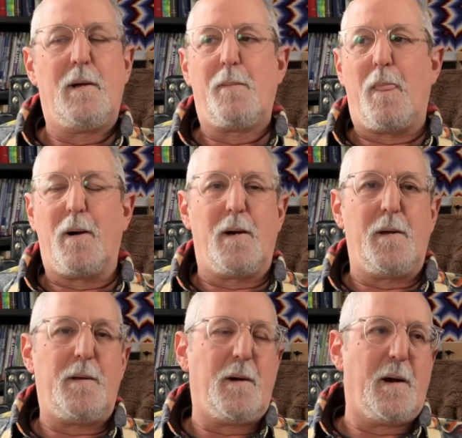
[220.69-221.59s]

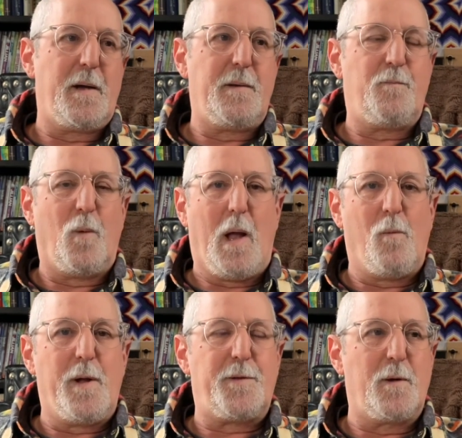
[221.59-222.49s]
I
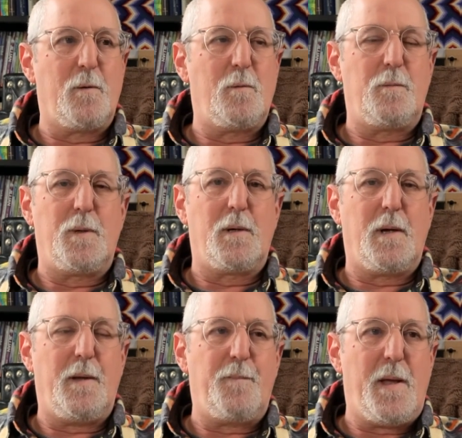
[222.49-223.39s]
went to
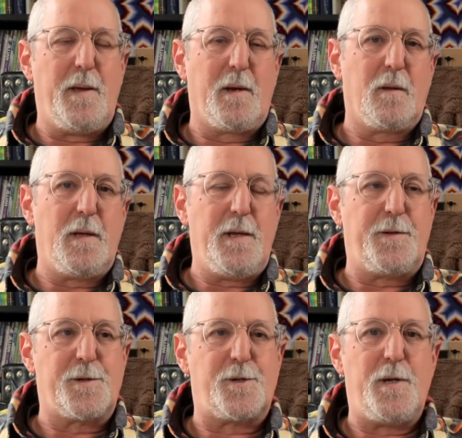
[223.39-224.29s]
Italy
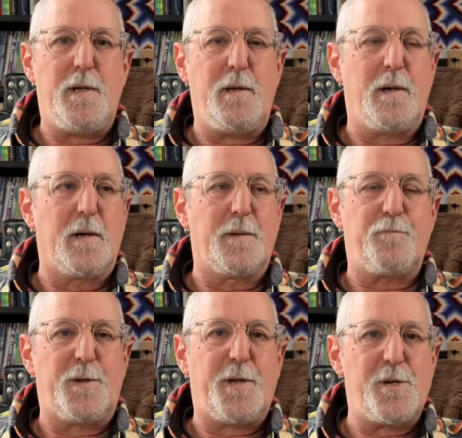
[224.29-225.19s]
to see
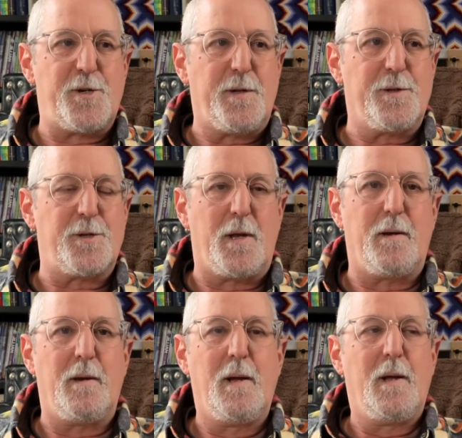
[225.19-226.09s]
Titians
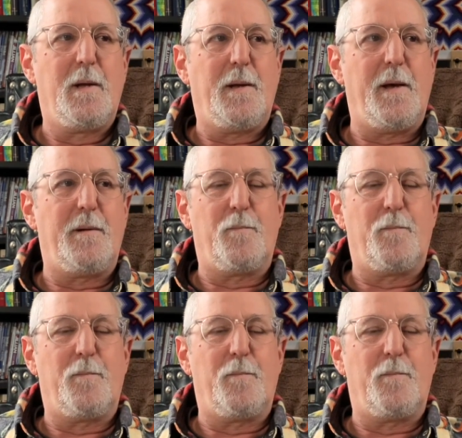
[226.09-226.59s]
and